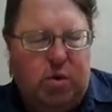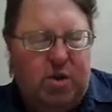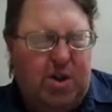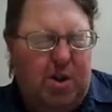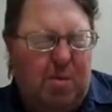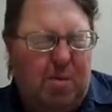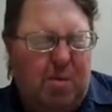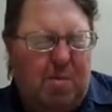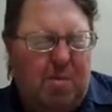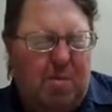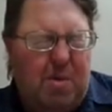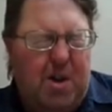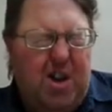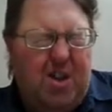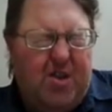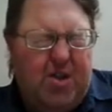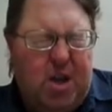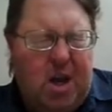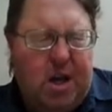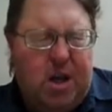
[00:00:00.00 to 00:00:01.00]
what somebody
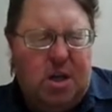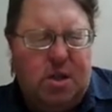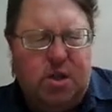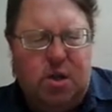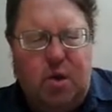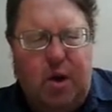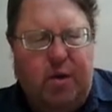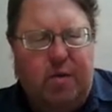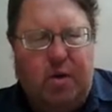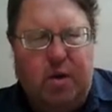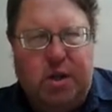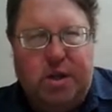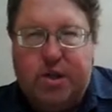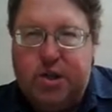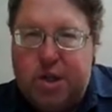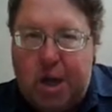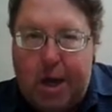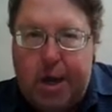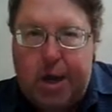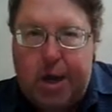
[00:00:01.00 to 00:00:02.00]
else says and you haven't
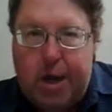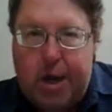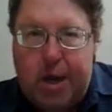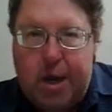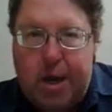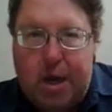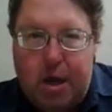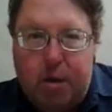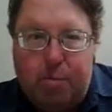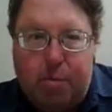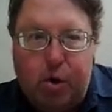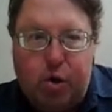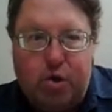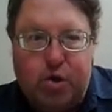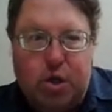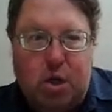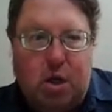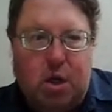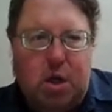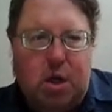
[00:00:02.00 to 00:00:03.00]
really studied it
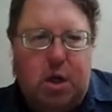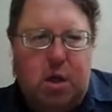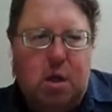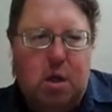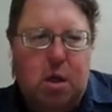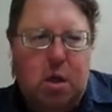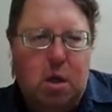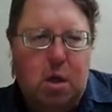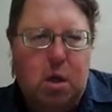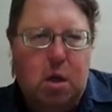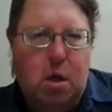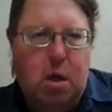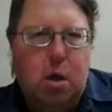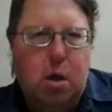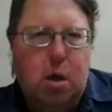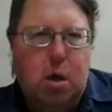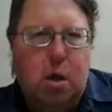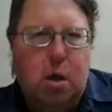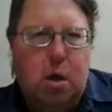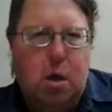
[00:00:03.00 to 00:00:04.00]
personally,
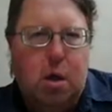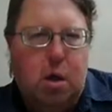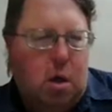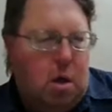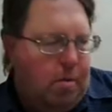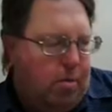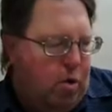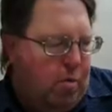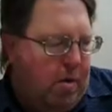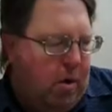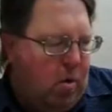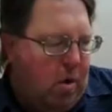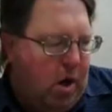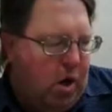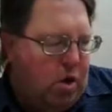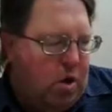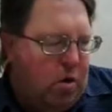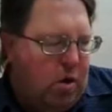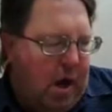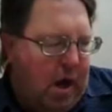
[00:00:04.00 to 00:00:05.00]
you may want
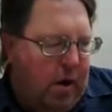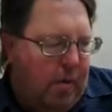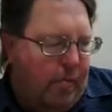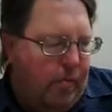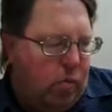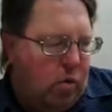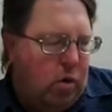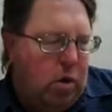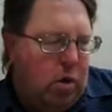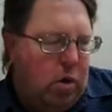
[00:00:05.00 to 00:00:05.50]
to do that.